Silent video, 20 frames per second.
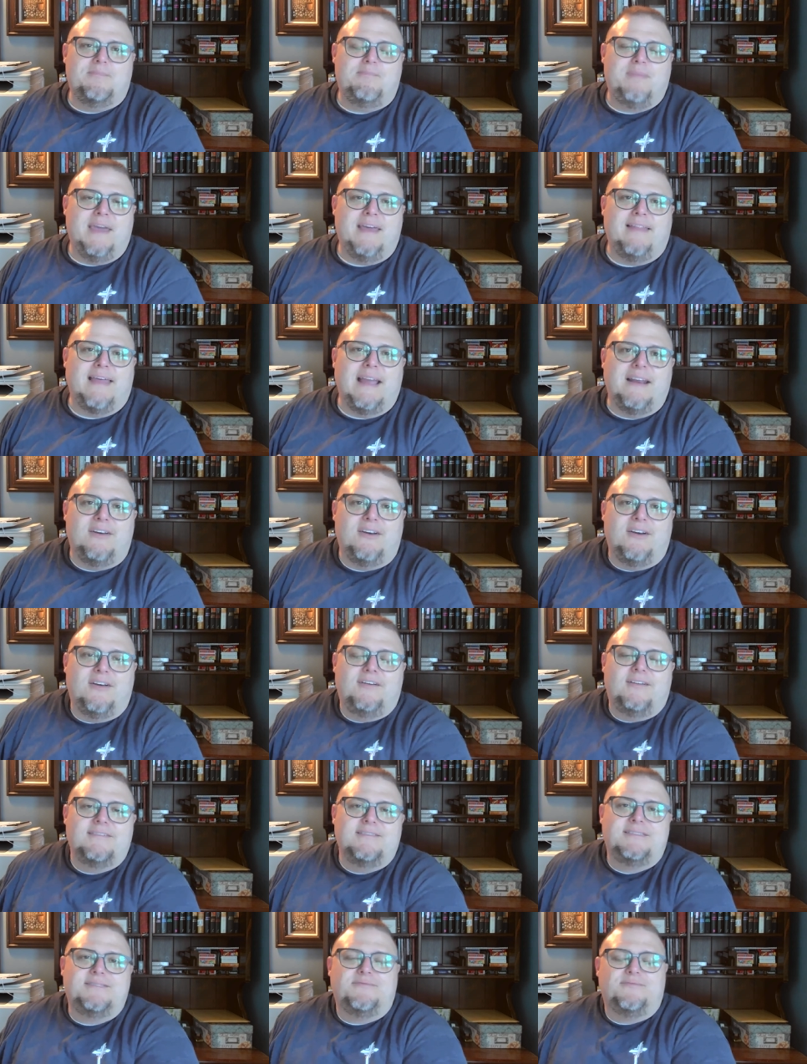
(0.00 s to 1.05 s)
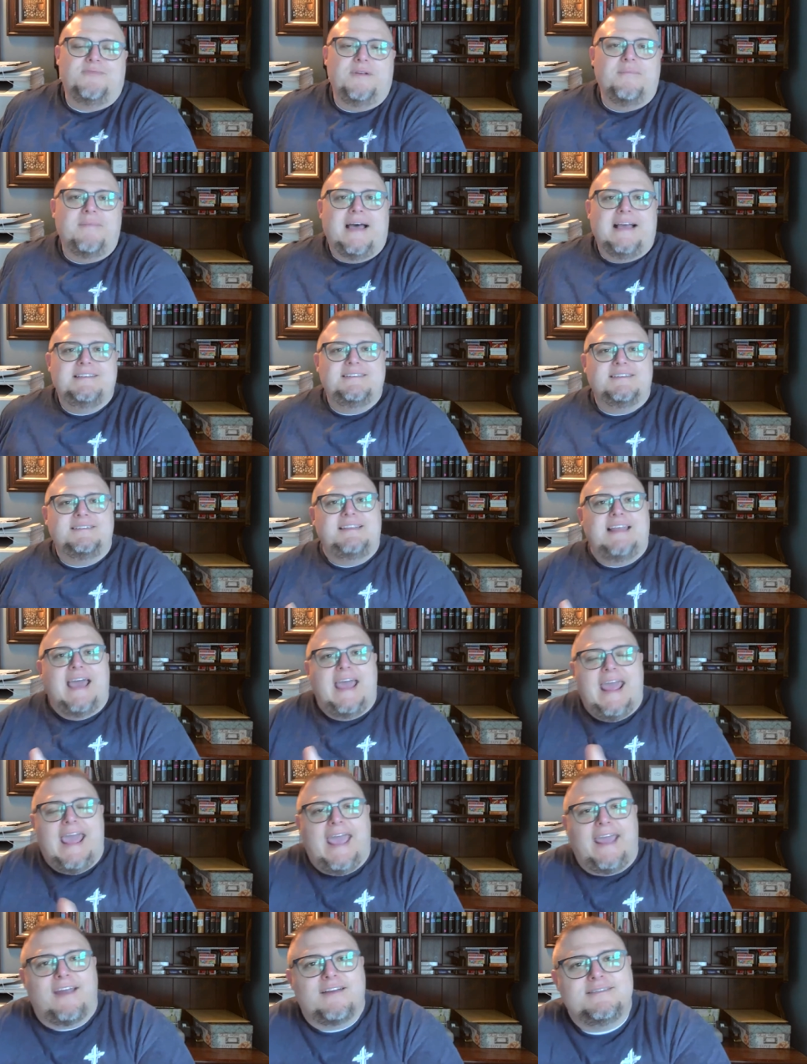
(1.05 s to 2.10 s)
Payleitner reminds us that
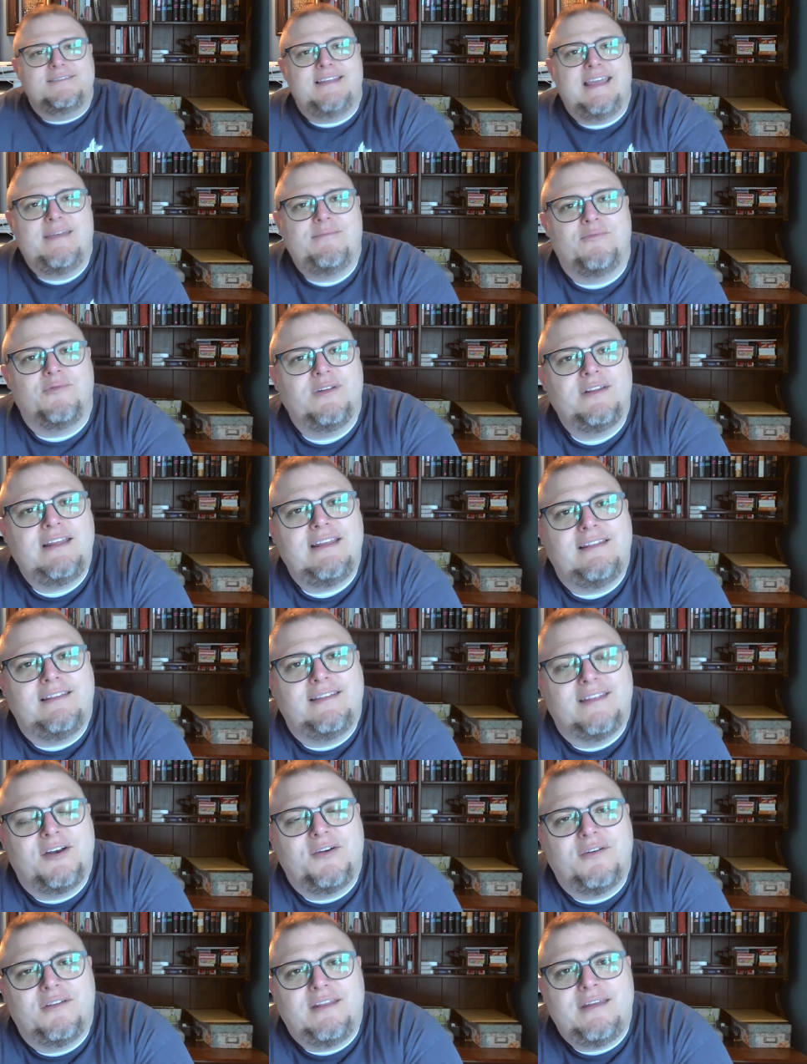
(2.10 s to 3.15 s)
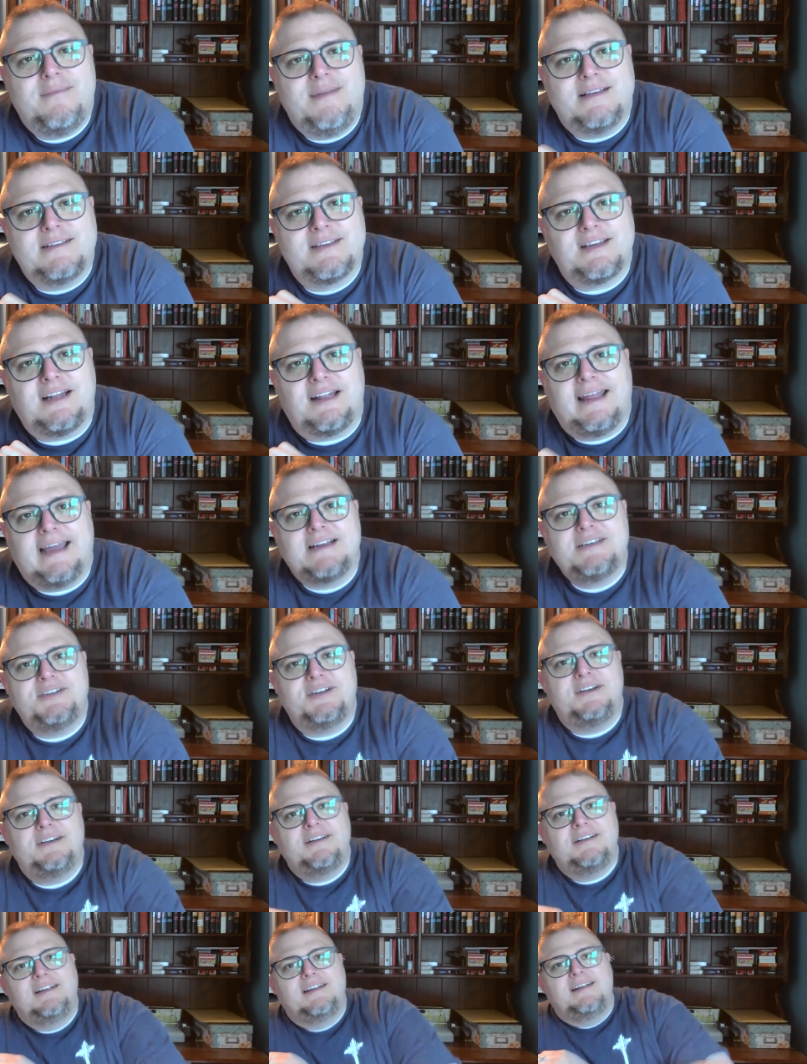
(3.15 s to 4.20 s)
Agur's name really literally means
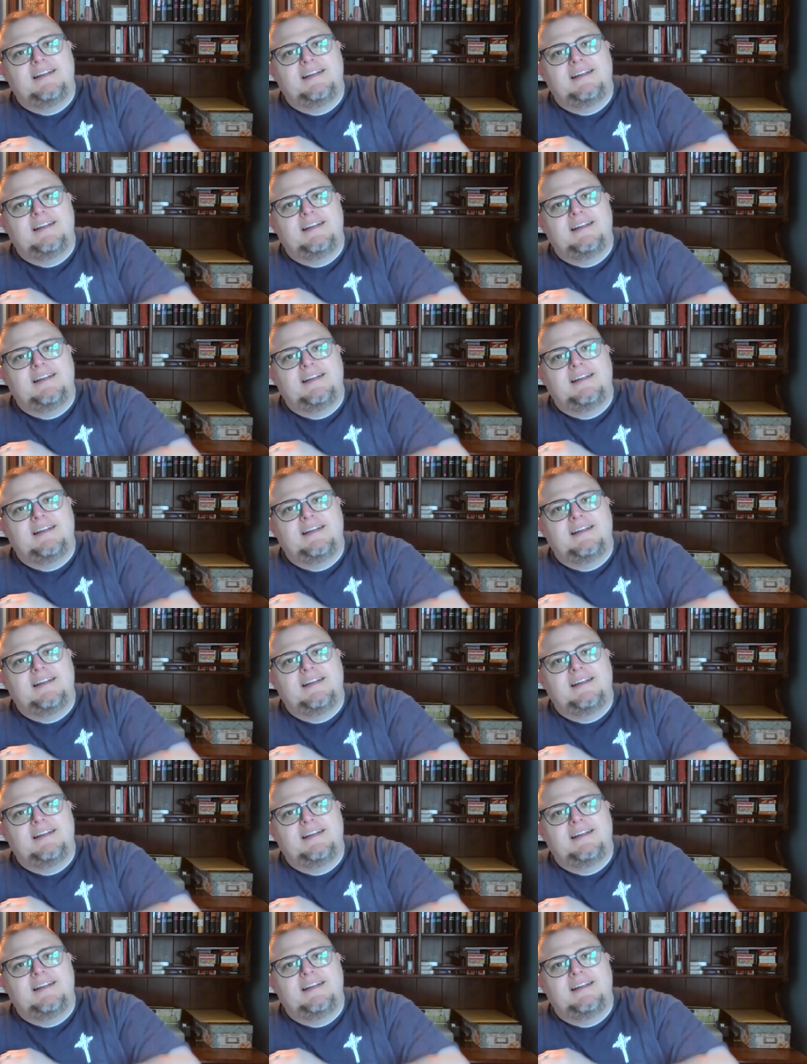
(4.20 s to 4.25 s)
collector,